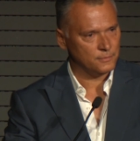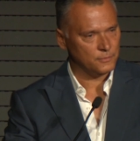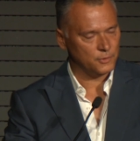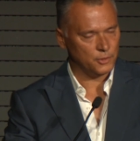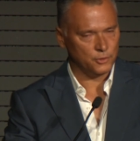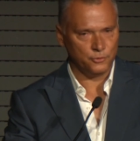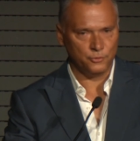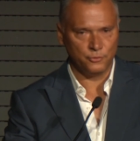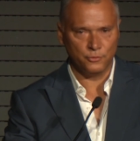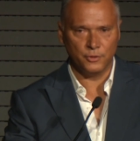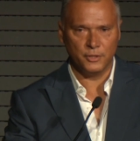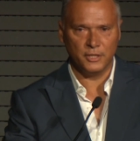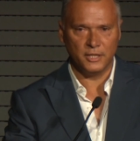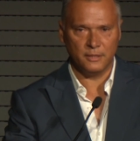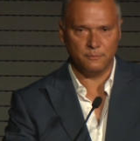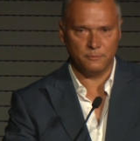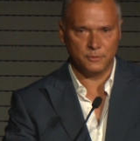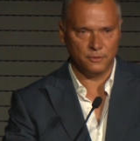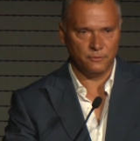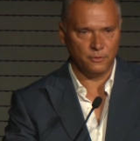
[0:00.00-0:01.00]
the
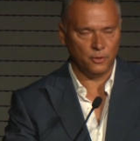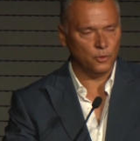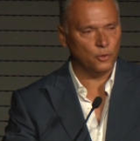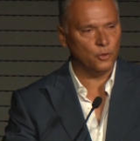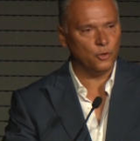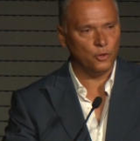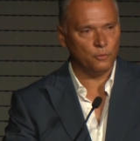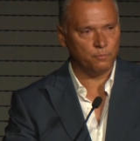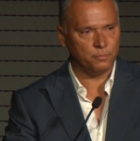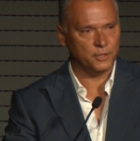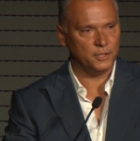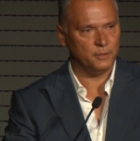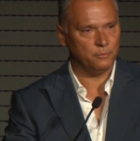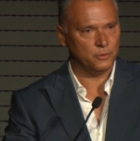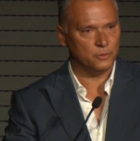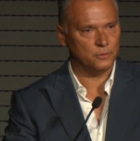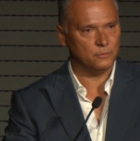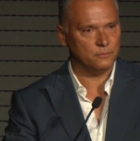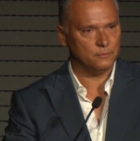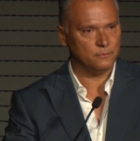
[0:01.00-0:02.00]
dreams of her
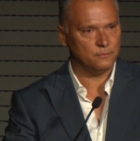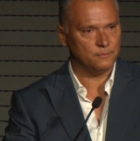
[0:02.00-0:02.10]
people.